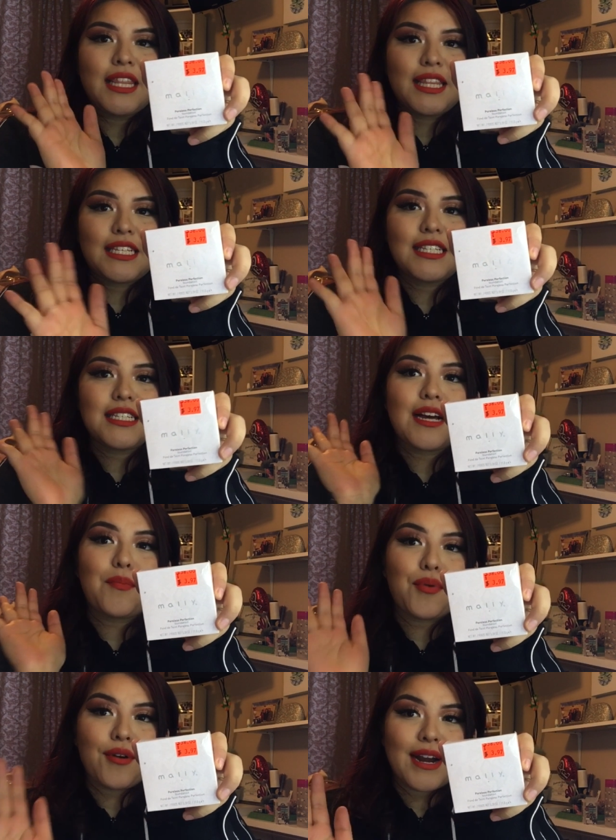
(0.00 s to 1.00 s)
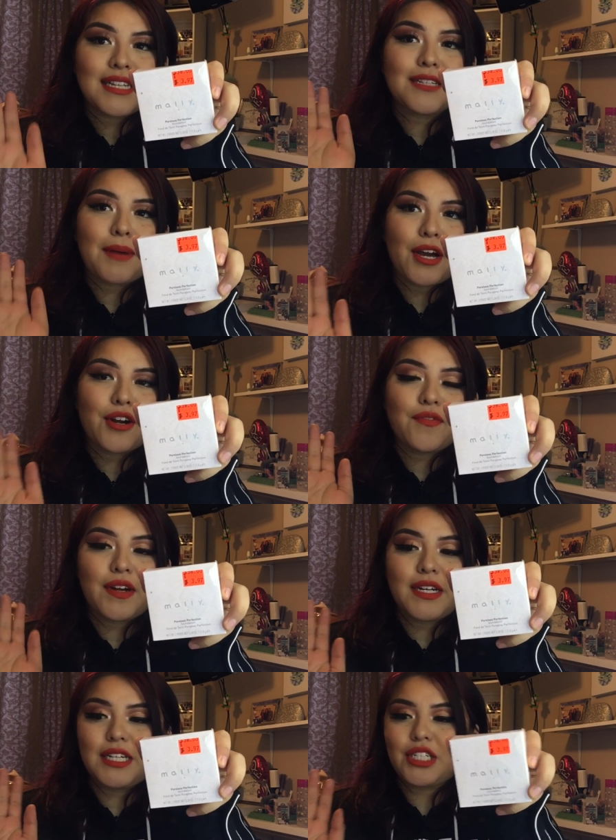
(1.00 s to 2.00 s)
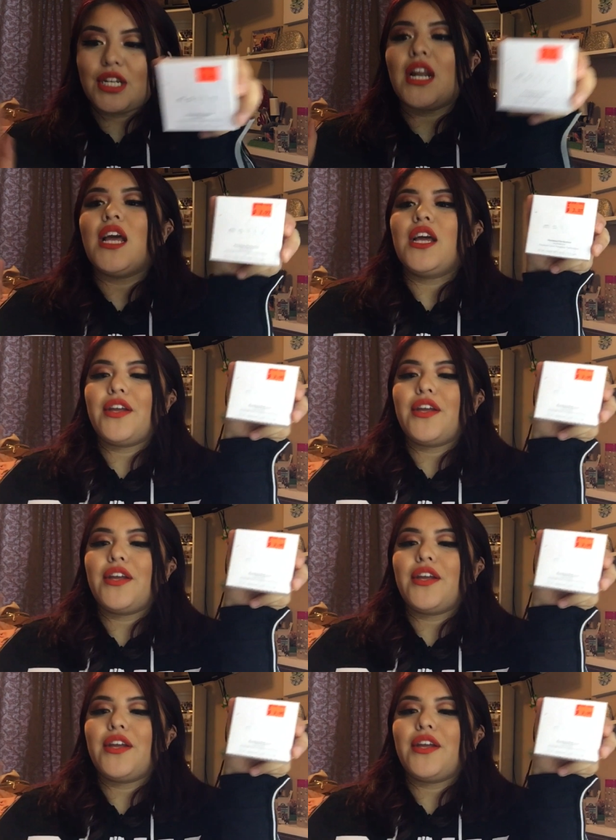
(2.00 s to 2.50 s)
This is a pressed powder foundation.